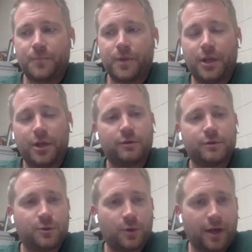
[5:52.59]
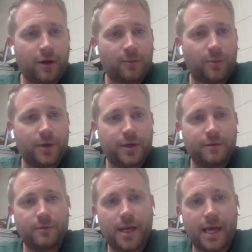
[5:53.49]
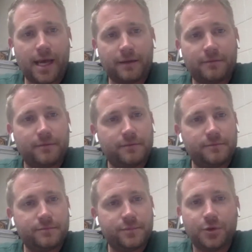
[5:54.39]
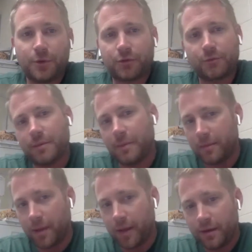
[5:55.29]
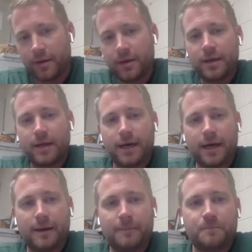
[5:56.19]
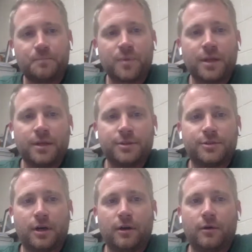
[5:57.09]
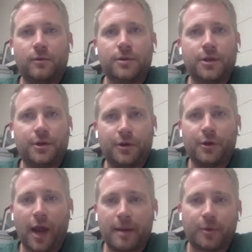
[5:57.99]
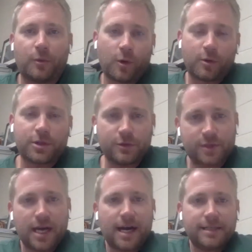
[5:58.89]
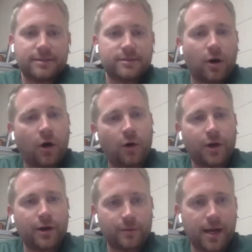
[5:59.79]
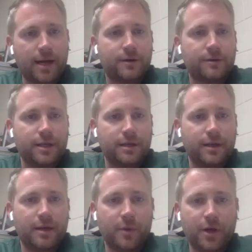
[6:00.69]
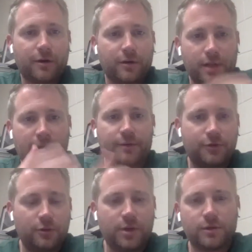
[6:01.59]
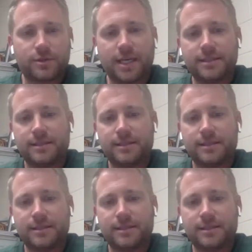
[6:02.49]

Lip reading: you go to a school like Carmel, and we had 2 or 3 maybe. So, you're able to work with those guys all year round, and when you're allowed to, and those kinds of